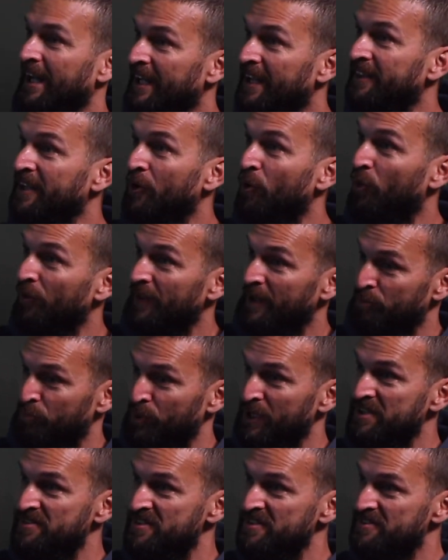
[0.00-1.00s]
And I think all that
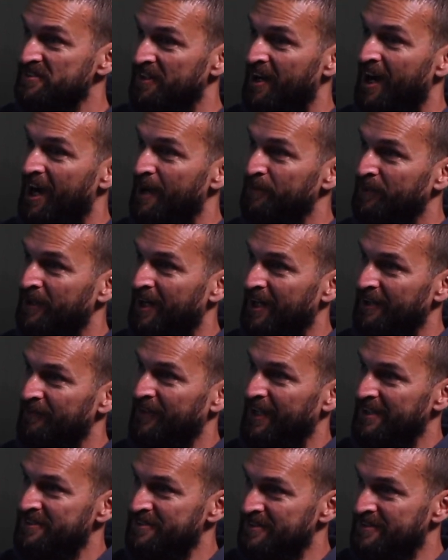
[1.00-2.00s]
preseason hype kind
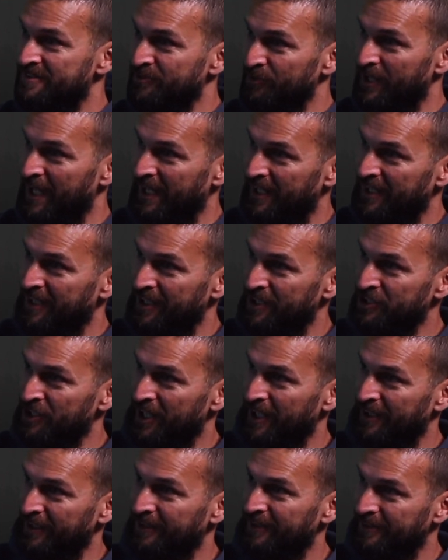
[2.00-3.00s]
of gets its reality
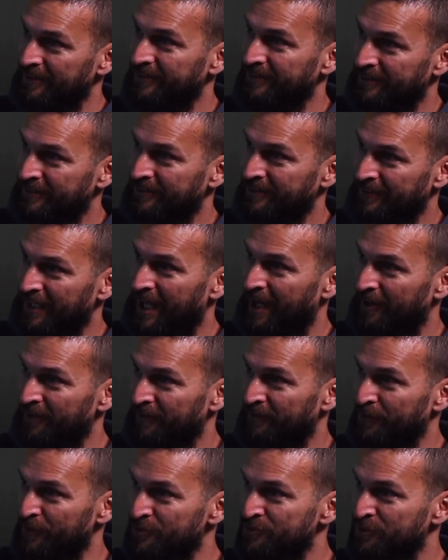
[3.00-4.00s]
check now in
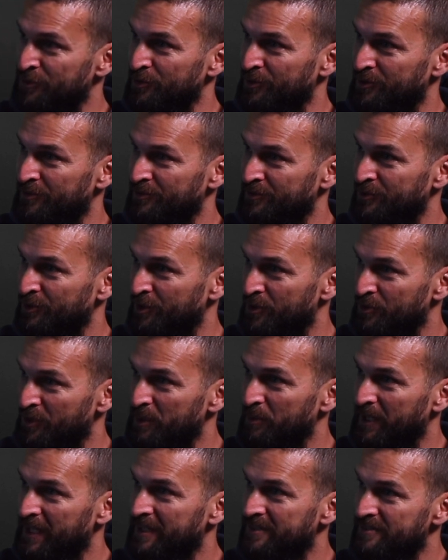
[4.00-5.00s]
the first
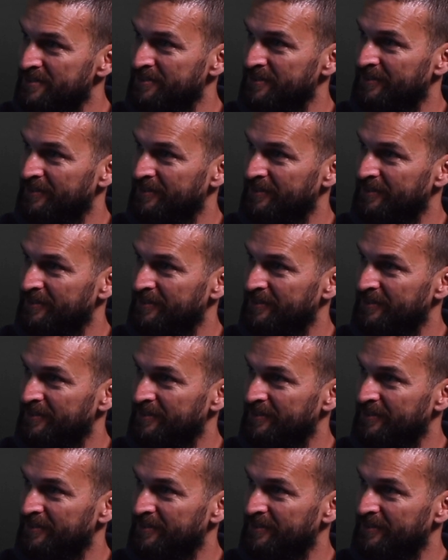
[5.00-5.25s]
2-3 weeks.